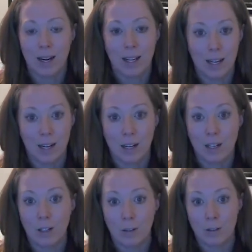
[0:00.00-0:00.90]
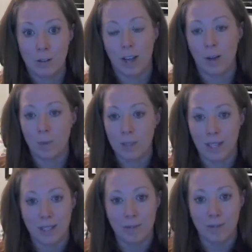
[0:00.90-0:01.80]
And again, an enclosure to
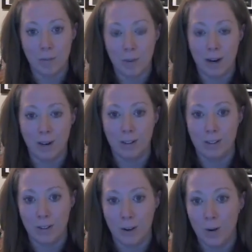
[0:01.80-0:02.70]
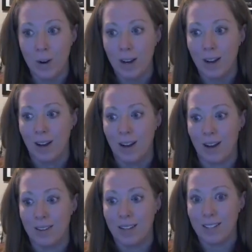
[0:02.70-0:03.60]
help protect them from predators. So
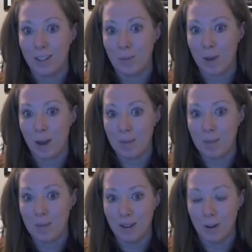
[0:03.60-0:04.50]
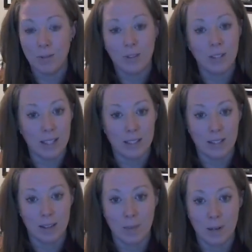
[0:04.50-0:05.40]
that's upcoming, hopefully
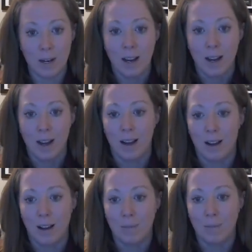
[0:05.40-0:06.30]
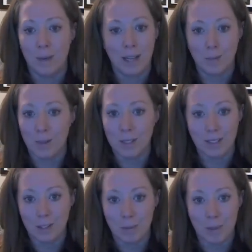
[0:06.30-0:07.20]
this summer. But again,
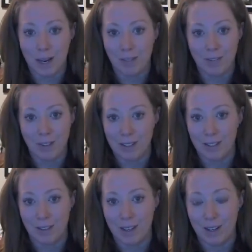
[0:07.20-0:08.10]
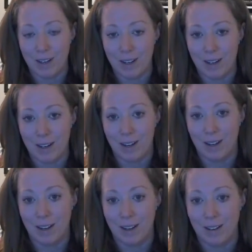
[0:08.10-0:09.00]
we're still in the planning phases of it
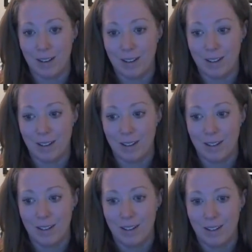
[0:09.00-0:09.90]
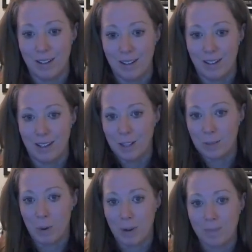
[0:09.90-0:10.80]

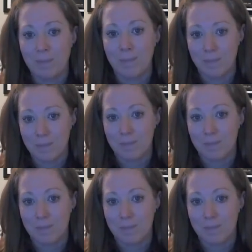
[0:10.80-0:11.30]
at this point.